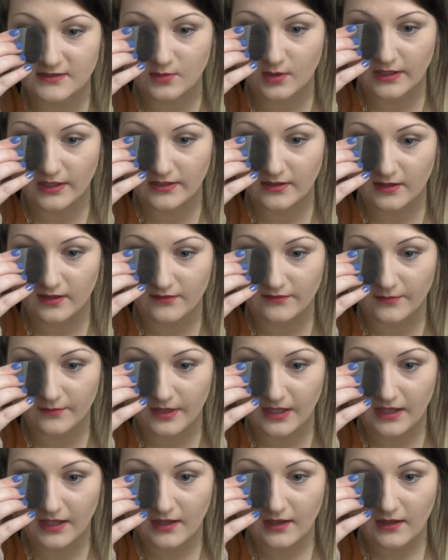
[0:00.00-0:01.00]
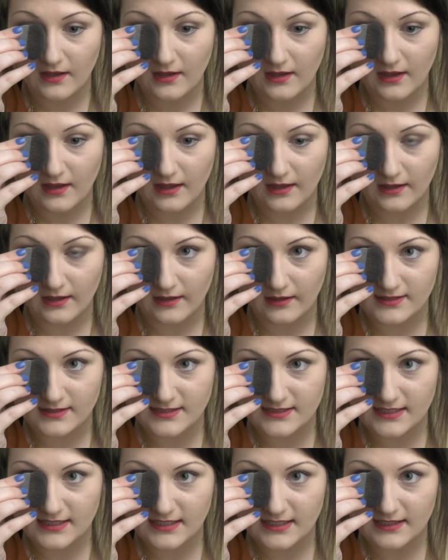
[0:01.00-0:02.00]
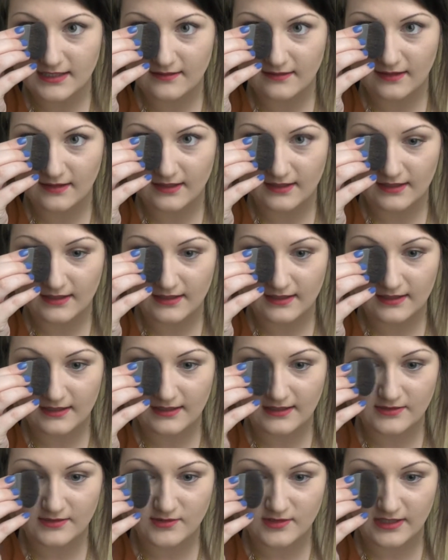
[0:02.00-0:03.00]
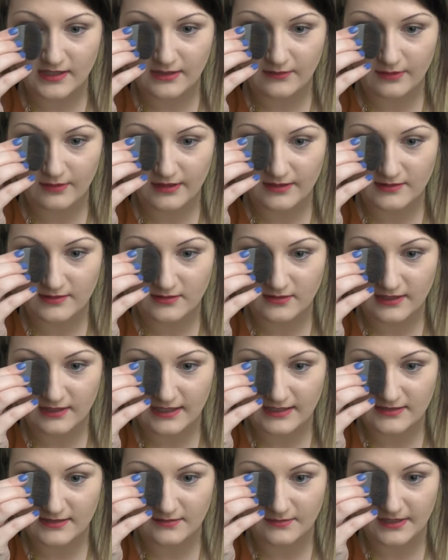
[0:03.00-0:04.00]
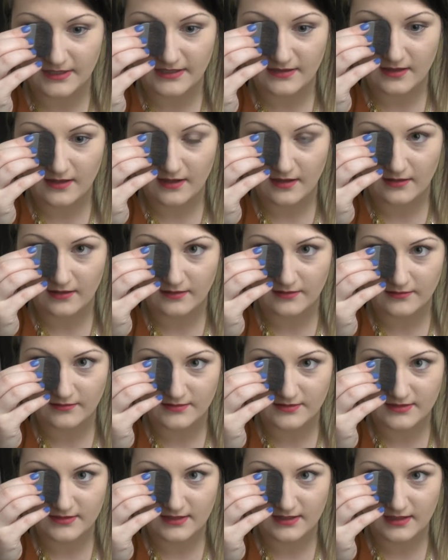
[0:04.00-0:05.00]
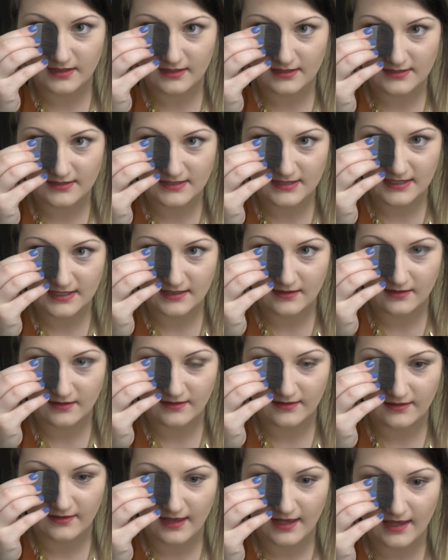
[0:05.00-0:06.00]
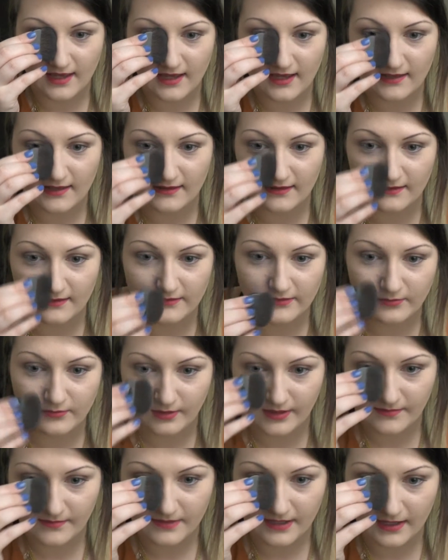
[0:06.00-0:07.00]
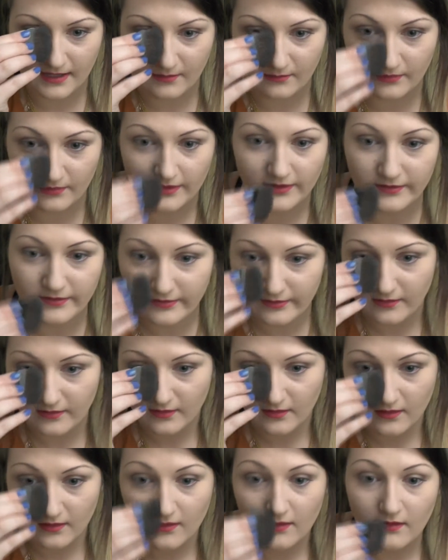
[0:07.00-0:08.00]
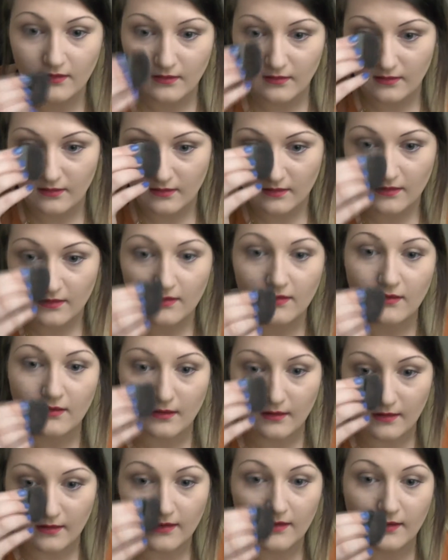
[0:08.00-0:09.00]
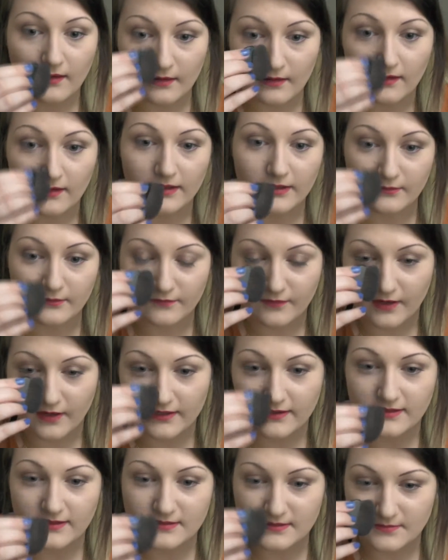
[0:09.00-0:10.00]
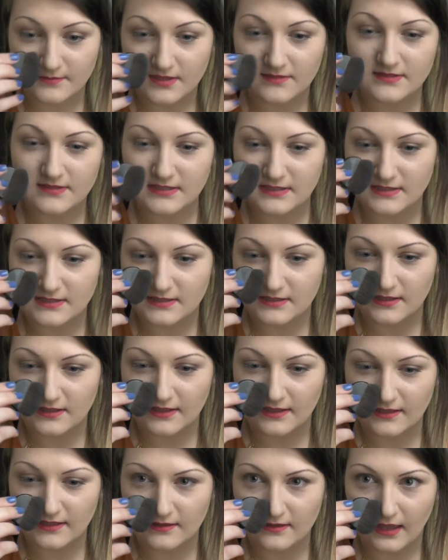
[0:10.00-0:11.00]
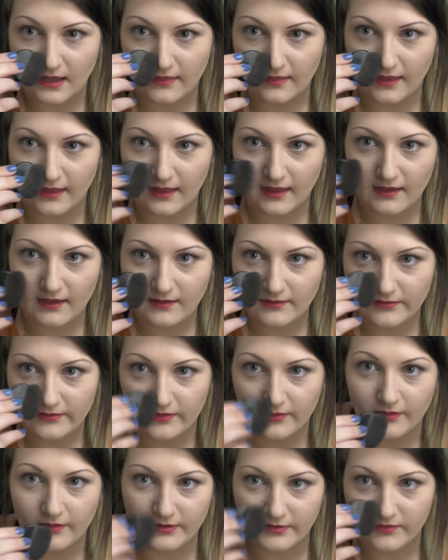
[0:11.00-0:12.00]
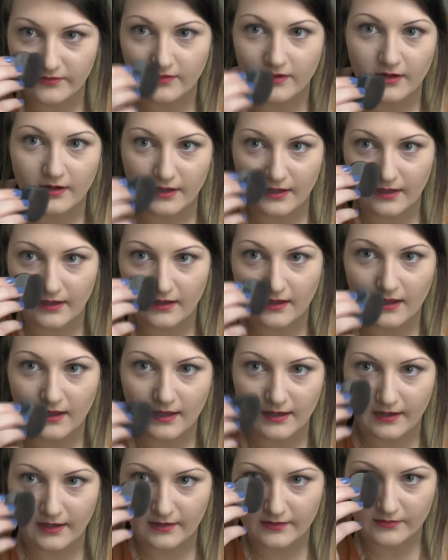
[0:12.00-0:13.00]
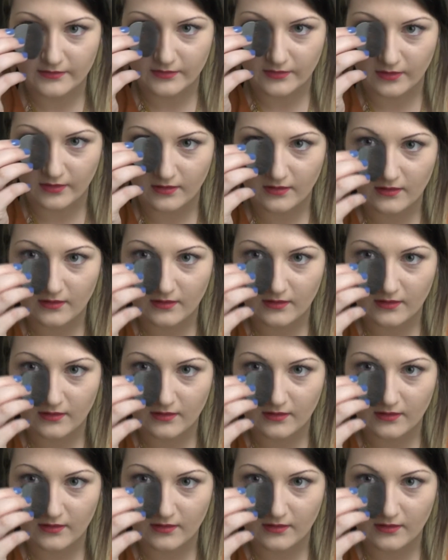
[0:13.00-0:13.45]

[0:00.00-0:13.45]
quite dark for me, and then I stick it like literally where the socket is on my nose, I stick it kind of there and then sweep downwards, and like you'll find that sometimes it doesn't like get there, so I just kind of add extra,